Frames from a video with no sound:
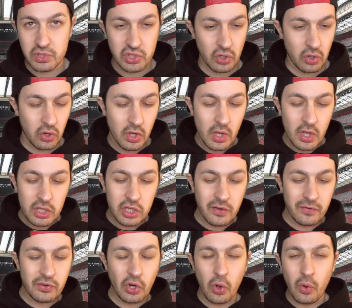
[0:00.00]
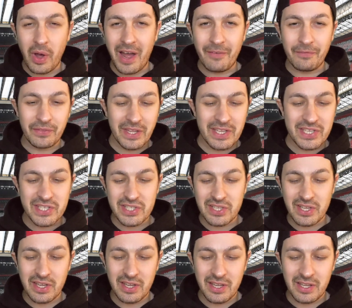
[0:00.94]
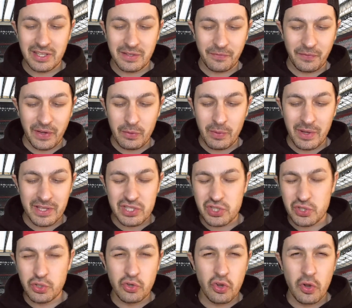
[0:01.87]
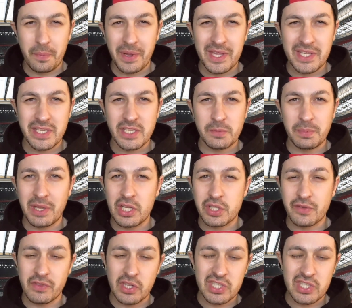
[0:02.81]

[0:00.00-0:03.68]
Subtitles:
So you don't have this thing where there's two European teams playing each other.